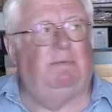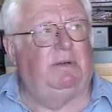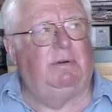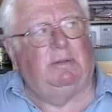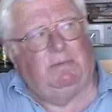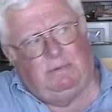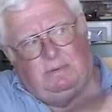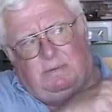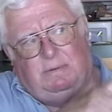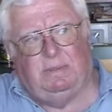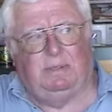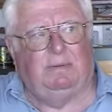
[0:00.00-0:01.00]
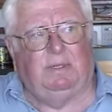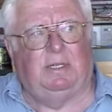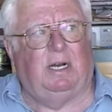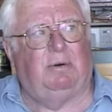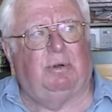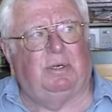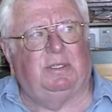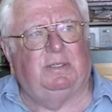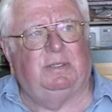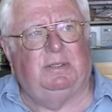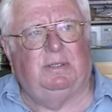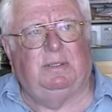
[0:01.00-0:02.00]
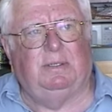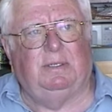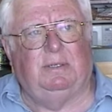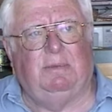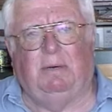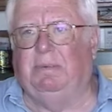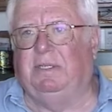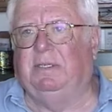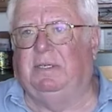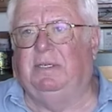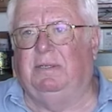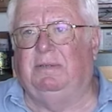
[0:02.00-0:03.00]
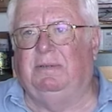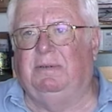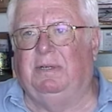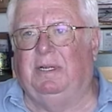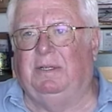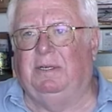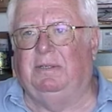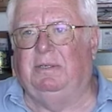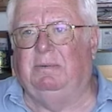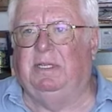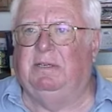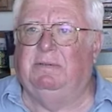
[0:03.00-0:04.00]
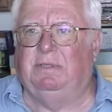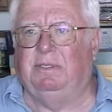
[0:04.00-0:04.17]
And we go up where the tower is in Mount Pisgah, you know, go down there too, but